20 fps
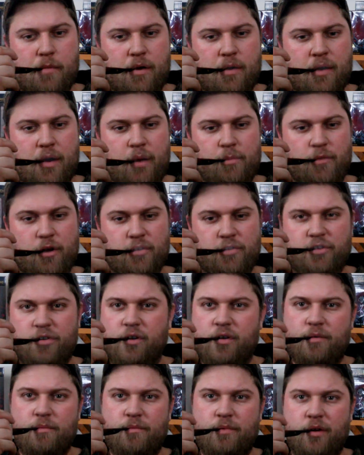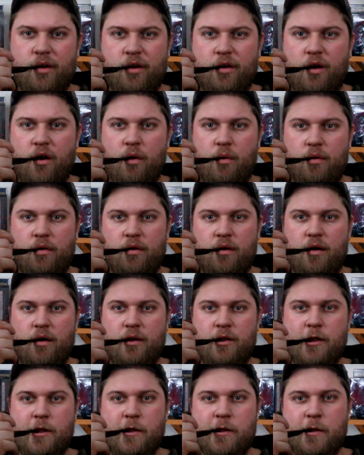I'm not sure if I'm gonna go or not.
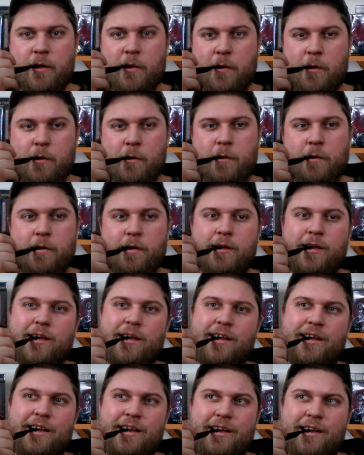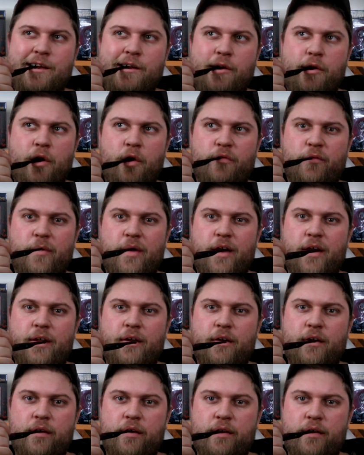I don't know if it'd be any
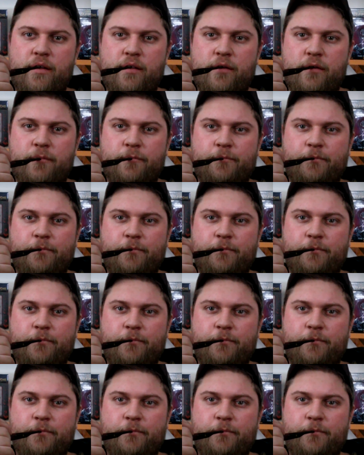good either.